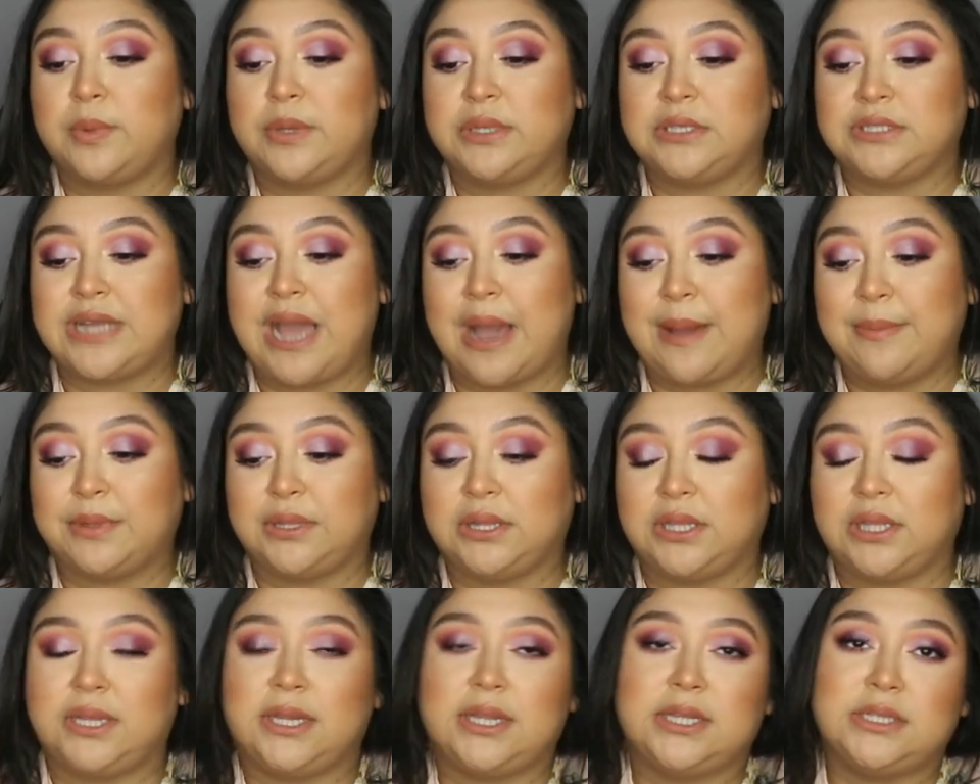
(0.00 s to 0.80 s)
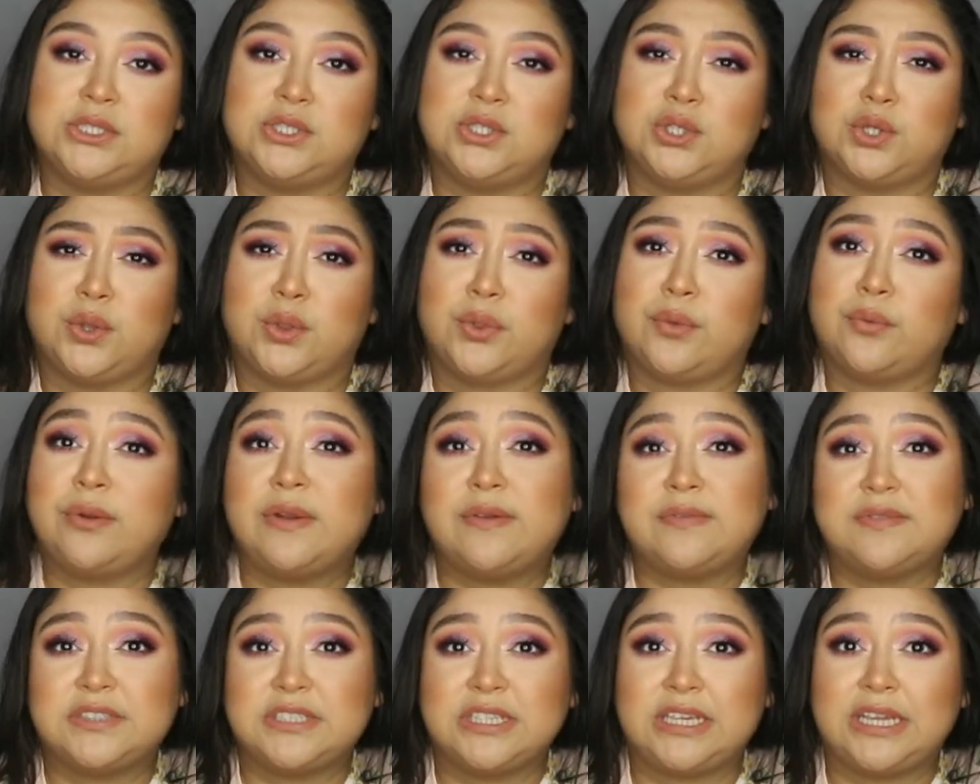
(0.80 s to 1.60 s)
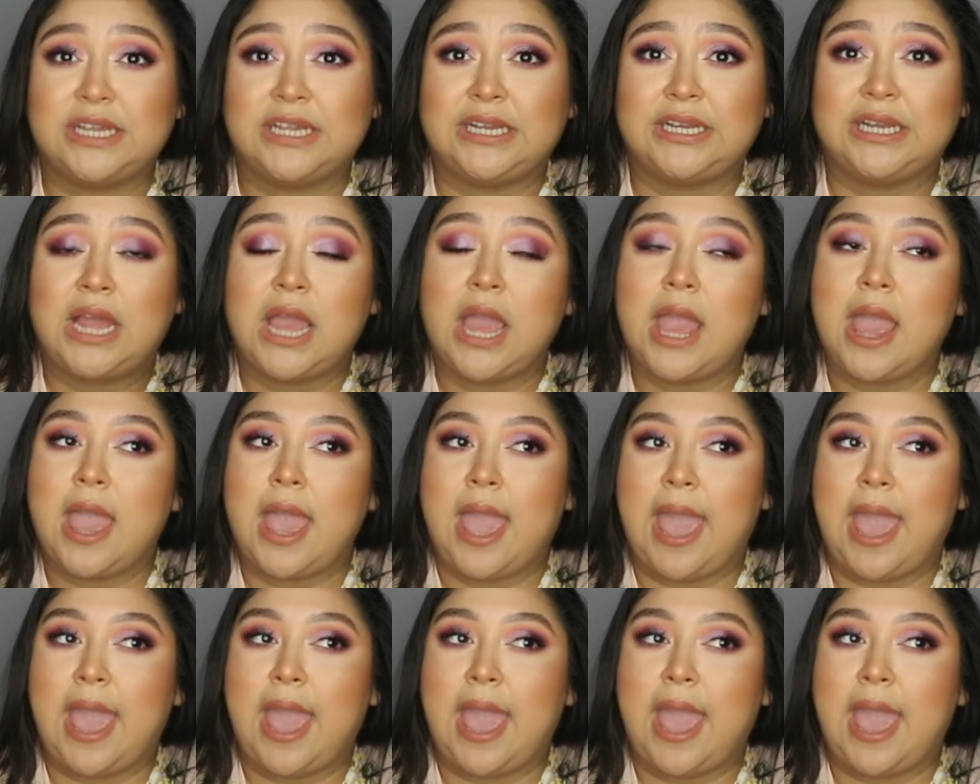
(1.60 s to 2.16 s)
been dabbling into thrifting,